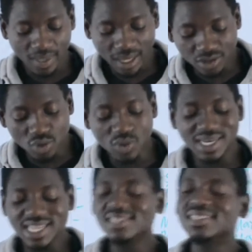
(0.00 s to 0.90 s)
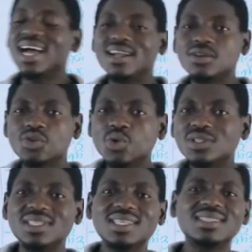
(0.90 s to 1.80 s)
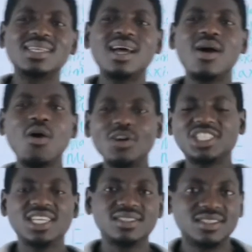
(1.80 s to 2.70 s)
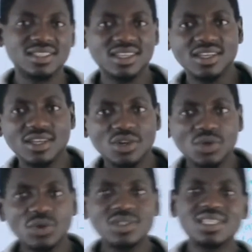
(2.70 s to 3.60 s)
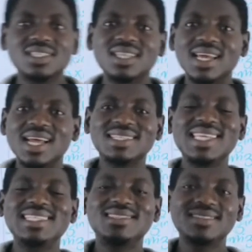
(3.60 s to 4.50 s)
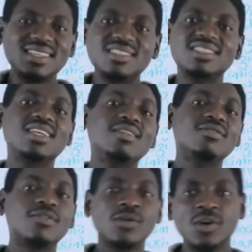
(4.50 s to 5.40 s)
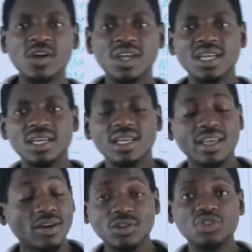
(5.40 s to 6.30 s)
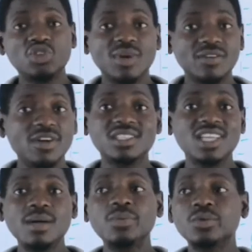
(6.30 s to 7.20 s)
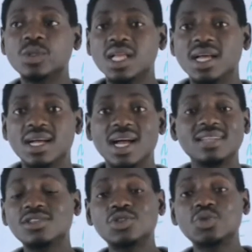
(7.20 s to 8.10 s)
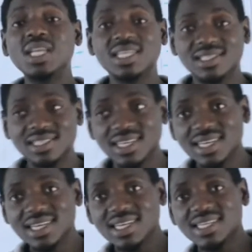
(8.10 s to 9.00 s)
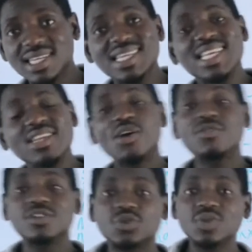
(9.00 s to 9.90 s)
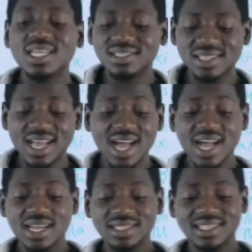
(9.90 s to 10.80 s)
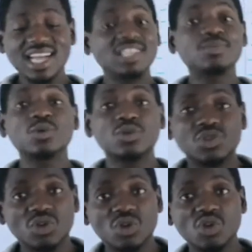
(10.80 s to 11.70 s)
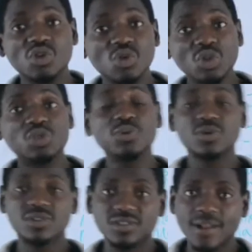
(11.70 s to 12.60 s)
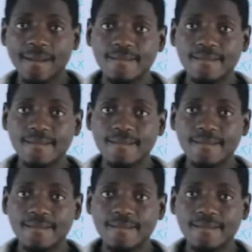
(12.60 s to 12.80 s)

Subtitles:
And so needs are those things that are urgent, those things that are essential for a consumer. For example, as a student, the need of a student are textbooks, notebooks,